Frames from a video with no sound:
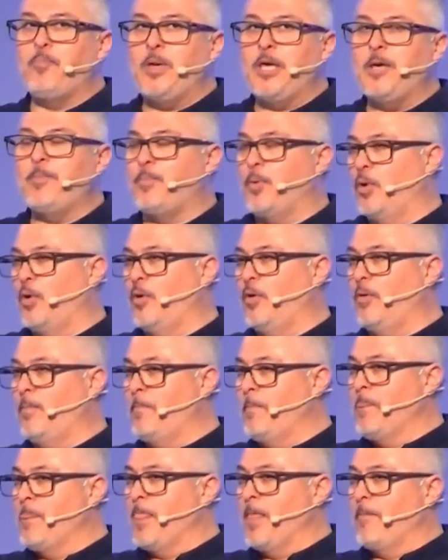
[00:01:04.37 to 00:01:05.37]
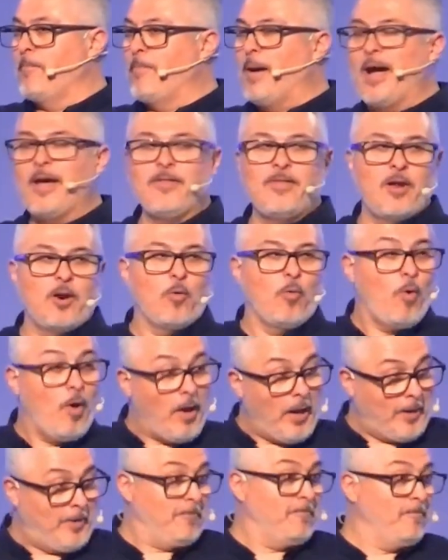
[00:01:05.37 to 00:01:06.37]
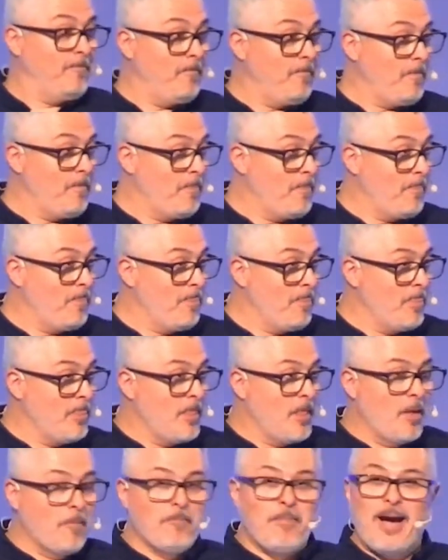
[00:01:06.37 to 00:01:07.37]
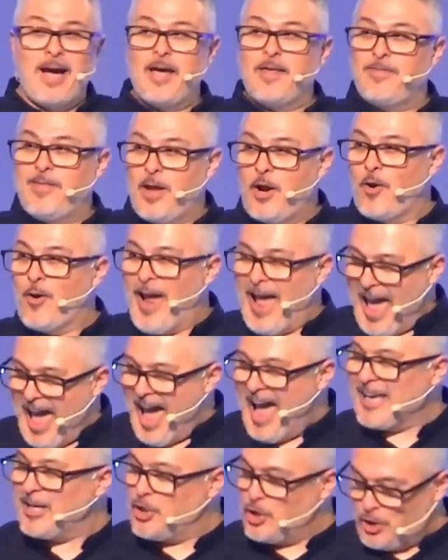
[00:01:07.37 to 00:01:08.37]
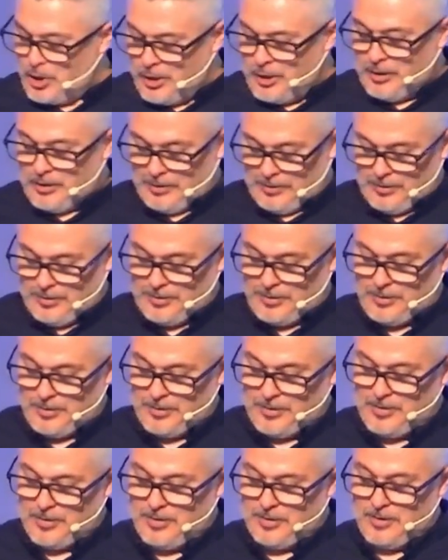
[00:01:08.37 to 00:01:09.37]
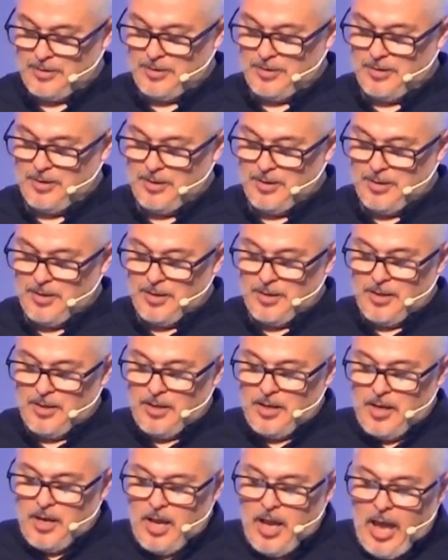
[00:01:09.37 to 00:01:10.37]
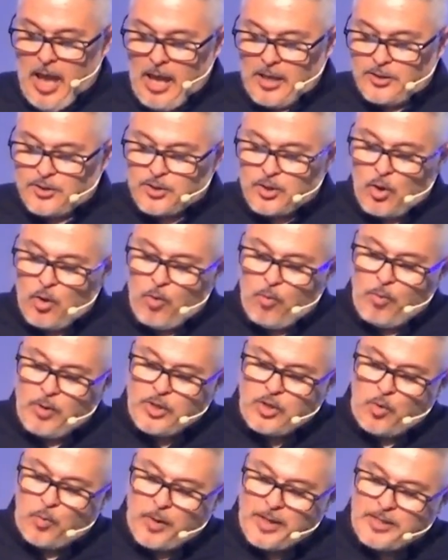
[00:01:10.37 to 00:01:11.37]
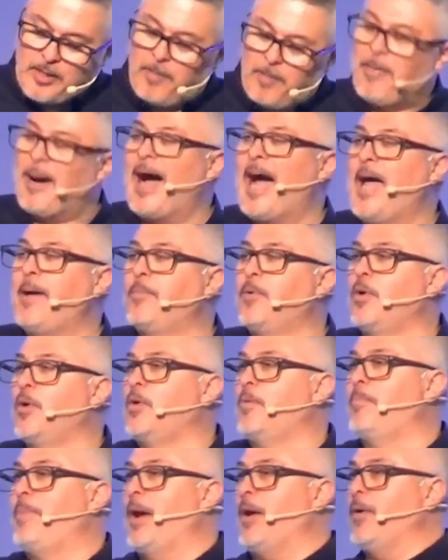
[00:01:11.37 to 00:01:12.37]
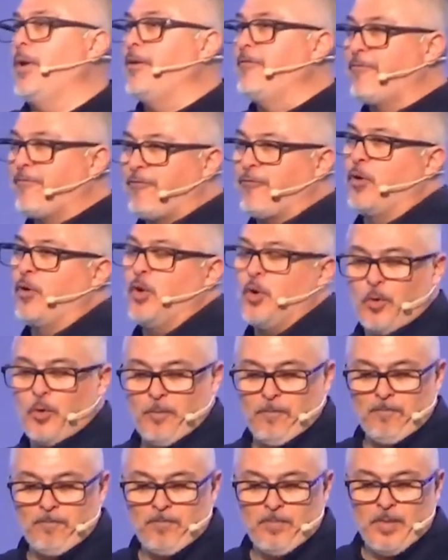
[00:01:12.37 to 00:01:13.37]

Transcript: people by their what? By their actions. And so when you read the Bible, bearing fruit